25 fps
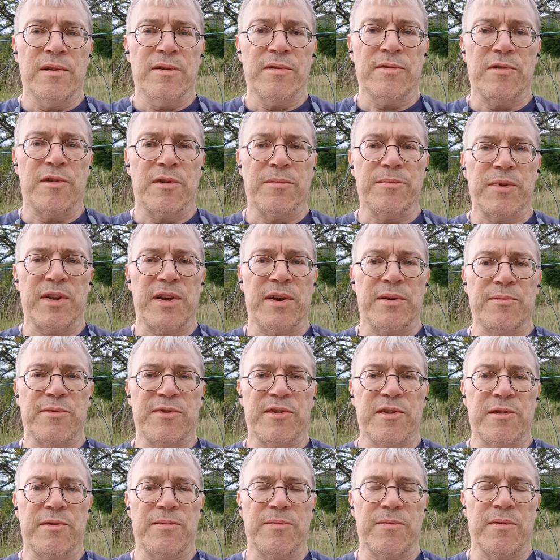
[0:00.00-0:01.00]

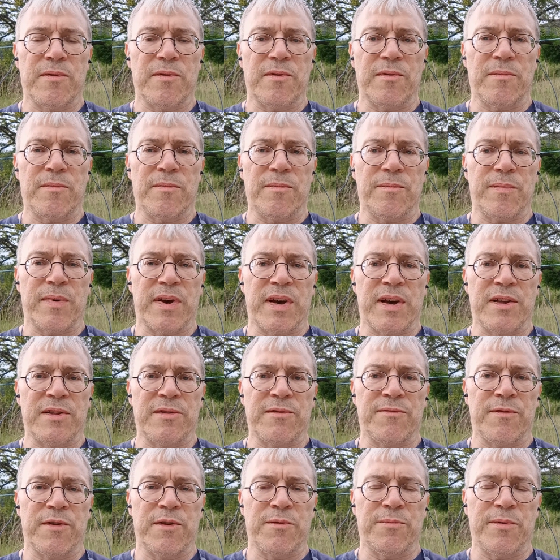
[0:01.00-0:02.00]
Sometimes the
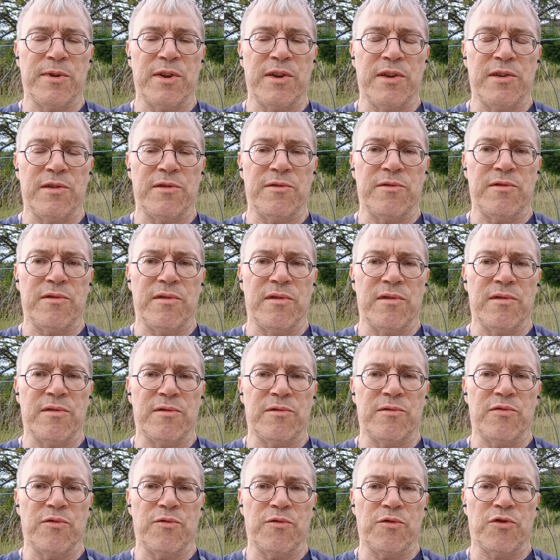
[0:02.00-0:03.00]
band will be
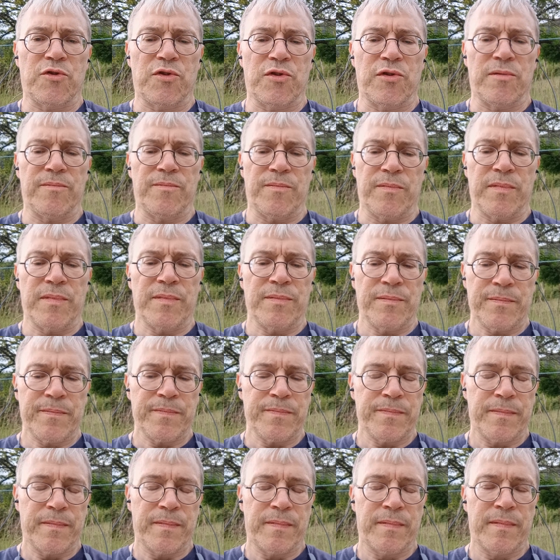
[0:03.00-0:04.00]
too short.
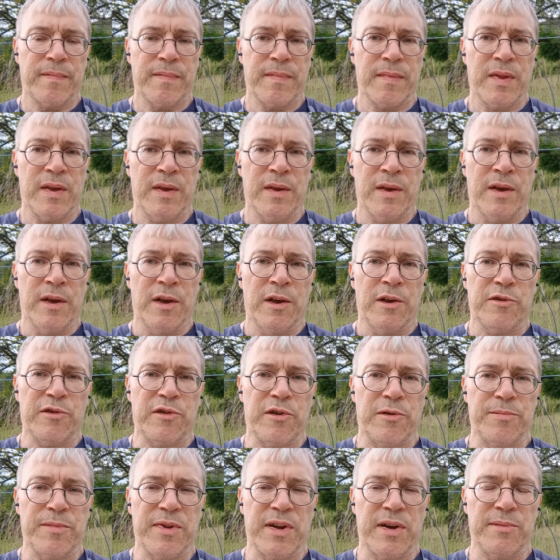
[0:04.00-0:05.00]

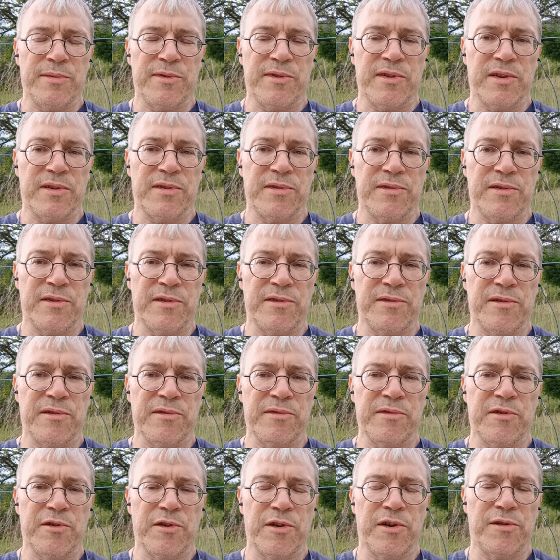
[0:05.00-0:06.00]
Sometimes the
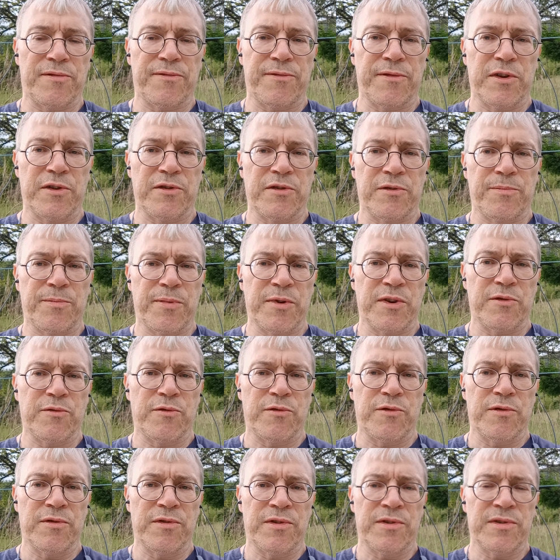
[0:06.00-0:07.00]
resistance curve will not be
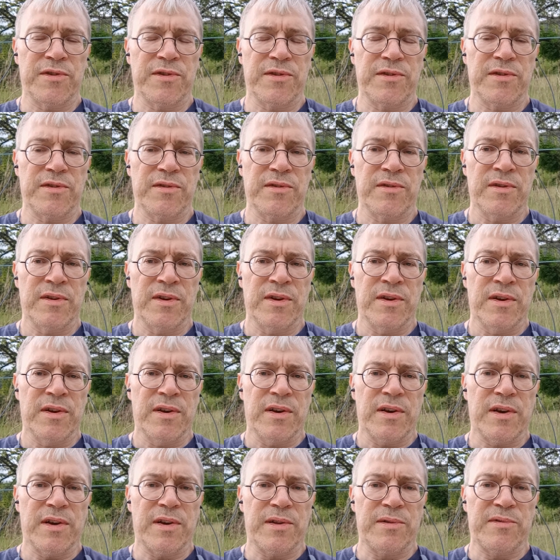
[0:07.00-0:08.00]
good,
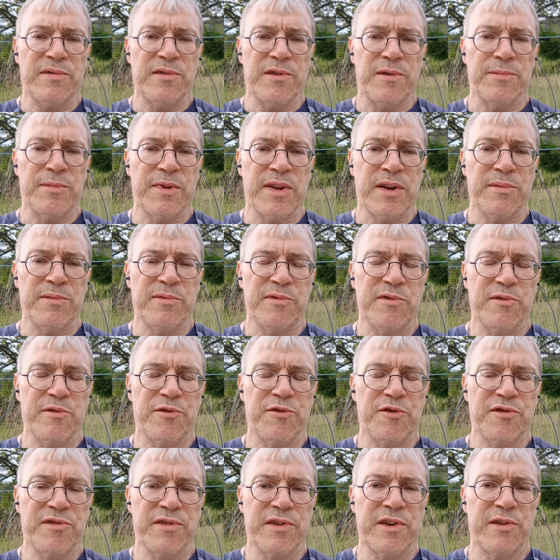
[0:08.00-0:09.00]
and sometimes you
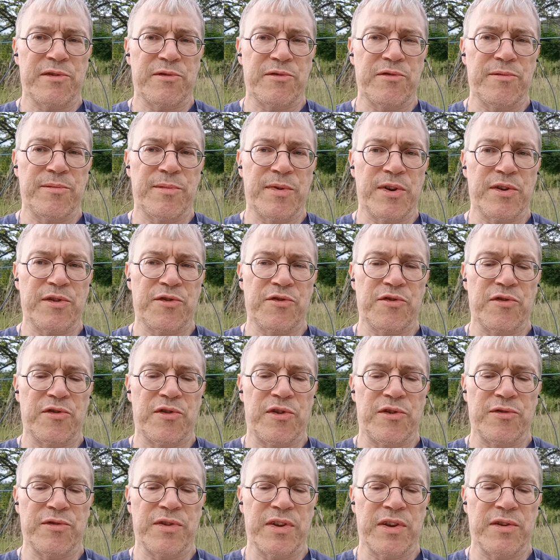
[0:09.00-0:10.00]
just get too much
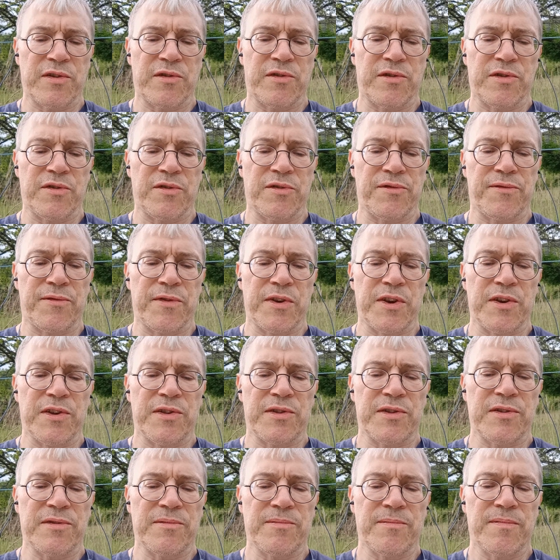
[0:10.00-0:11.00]
loading on your
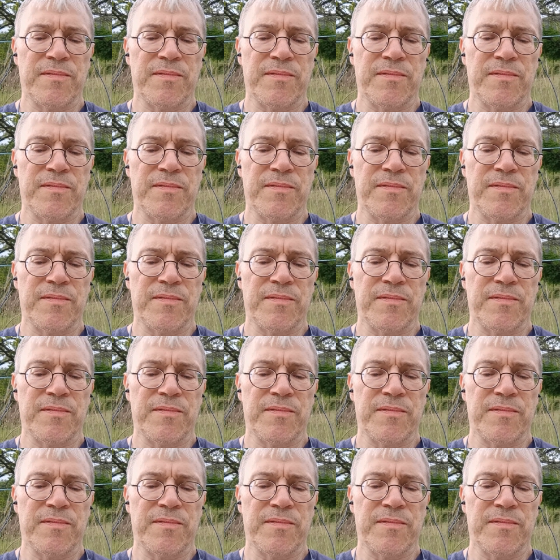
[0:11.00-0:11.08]
feet.